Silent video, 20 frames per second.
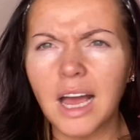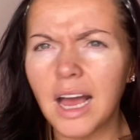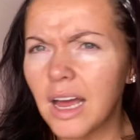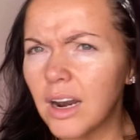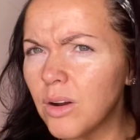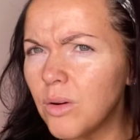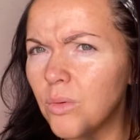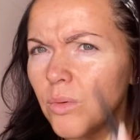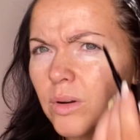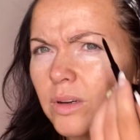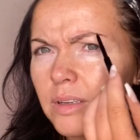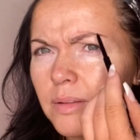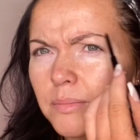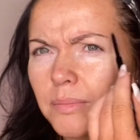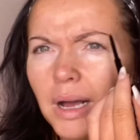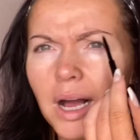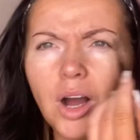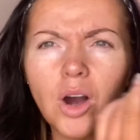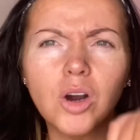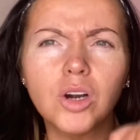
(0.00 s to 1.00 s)
I don't want
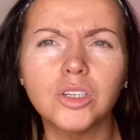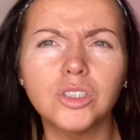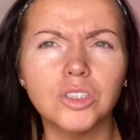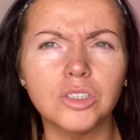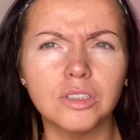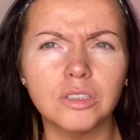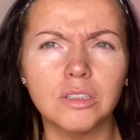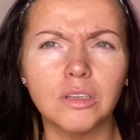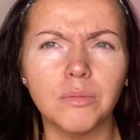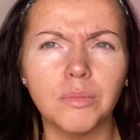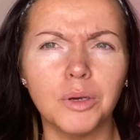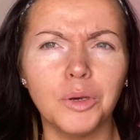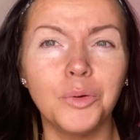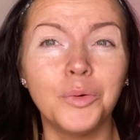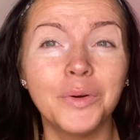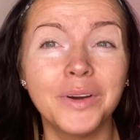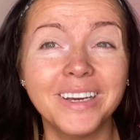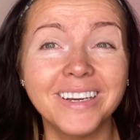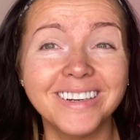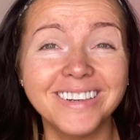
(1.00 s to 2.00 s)
my arches to be
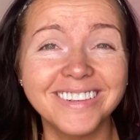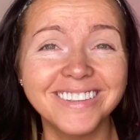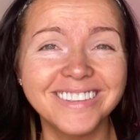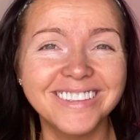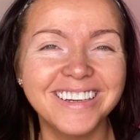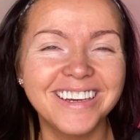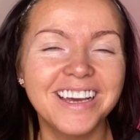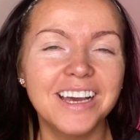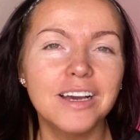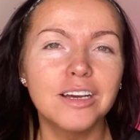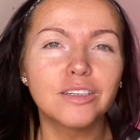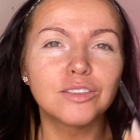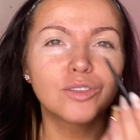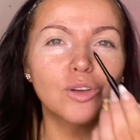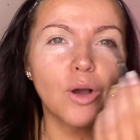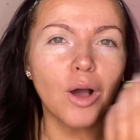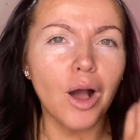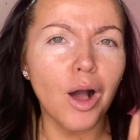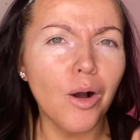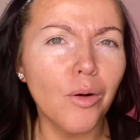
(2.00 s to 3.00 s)
weird, so
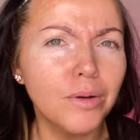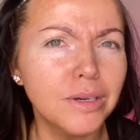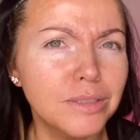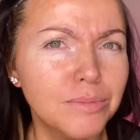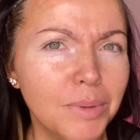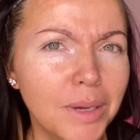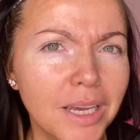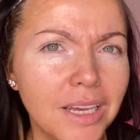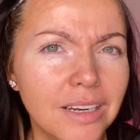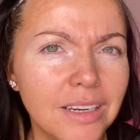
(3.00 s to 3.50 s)
I always pay